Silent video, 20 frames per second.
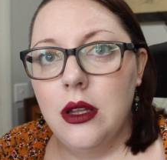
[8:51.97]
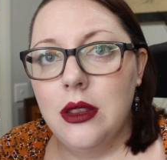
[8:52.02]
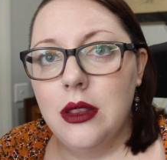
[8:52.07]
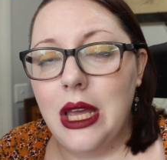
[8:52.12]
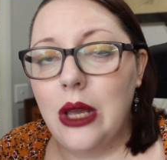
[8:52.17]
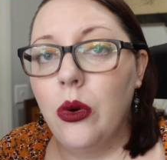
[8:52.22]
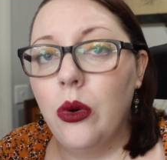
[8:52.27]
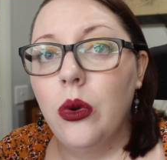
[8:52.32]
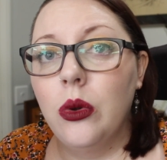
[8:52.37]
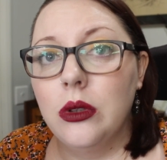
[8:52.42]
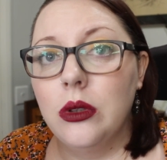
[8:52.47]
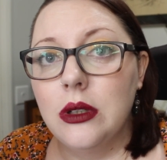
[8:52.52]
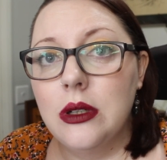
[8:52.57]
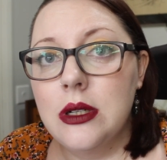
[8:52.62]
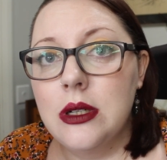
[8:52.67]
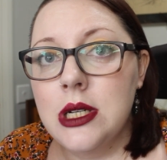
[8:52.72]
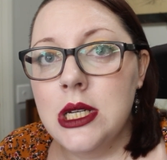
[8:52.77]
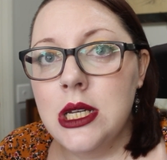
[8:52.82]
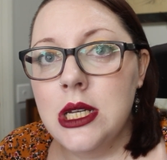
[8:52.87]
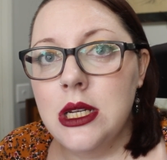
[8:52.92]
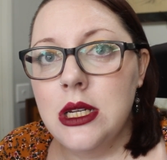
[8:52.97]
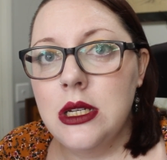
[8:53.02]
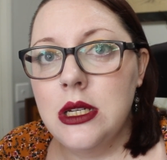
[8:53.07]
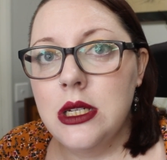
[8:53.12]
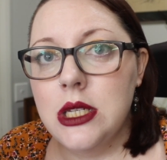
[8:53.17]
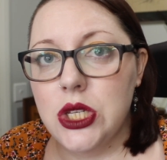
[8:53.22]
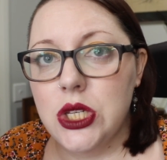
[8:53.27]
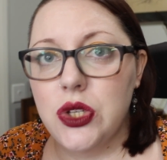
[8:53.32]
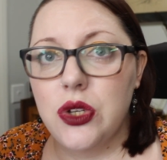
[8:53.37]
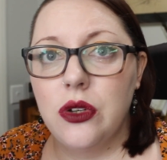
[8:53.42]
They all
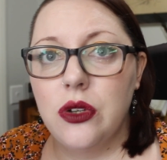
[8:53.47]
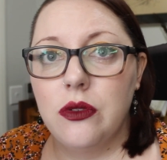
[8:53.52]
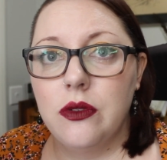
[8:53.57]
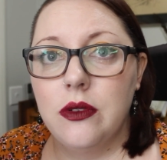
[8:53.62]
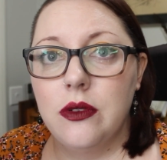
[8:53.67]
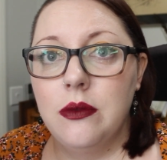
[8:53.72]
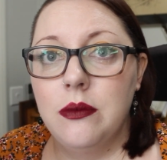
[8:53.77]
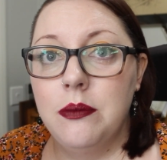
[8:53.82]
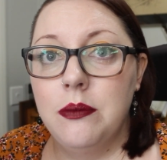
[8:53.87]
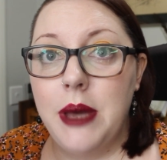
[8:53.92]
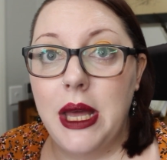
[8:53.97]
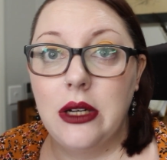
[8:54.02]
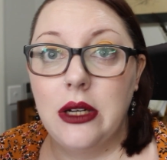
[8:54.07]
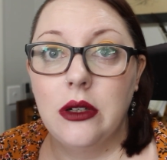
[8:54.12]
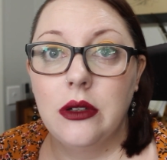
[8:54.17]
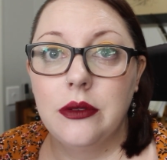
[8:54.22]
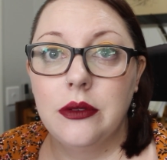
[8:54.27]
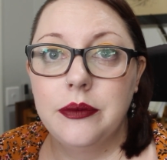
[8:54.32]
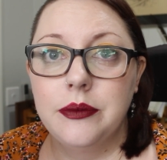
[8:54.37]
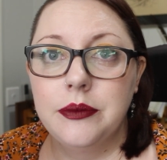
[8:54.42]
deserve better.